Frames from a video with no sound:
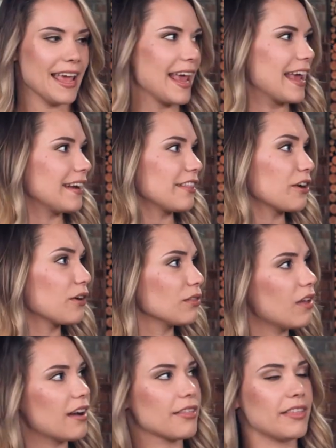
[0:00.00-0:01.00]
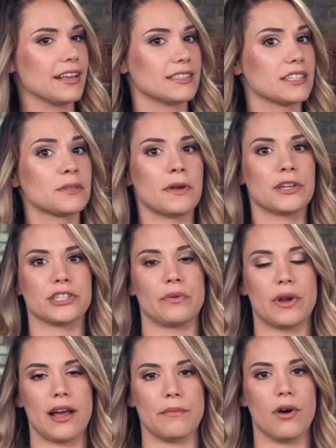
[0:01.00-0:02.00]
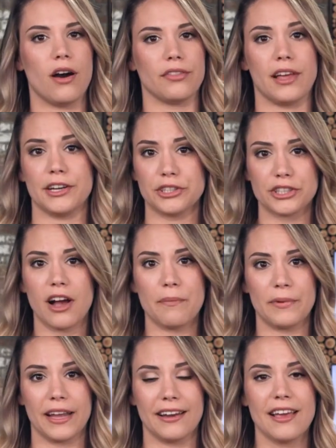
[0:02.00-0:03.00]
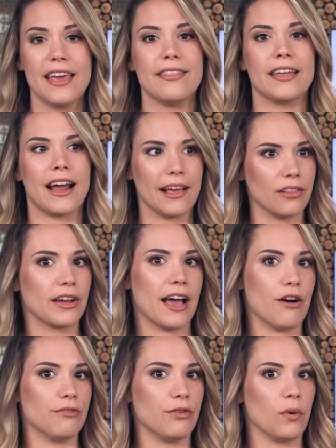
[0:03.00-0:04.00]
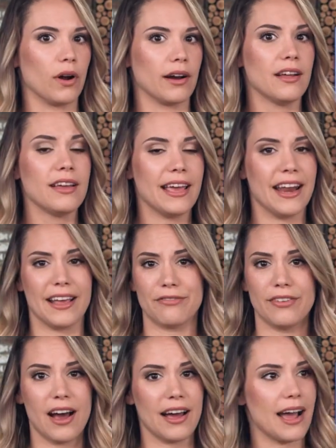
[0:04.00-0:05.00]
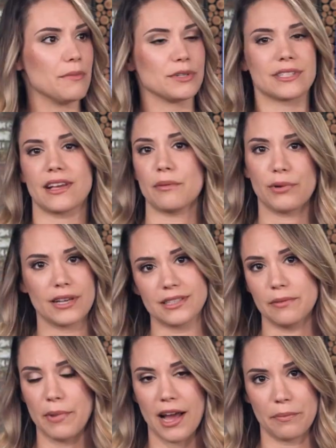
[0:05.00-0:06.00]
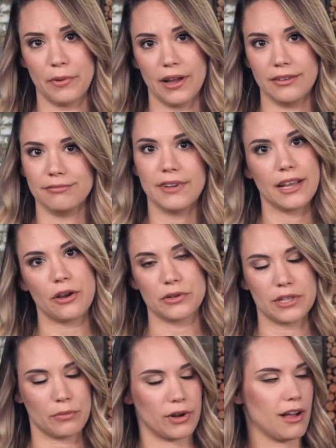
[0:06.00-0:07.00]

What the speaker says: And there are a lot of things, especially when I'm online shopping, that I look out for. And if not, I'm just gonna press the back button and go somewhere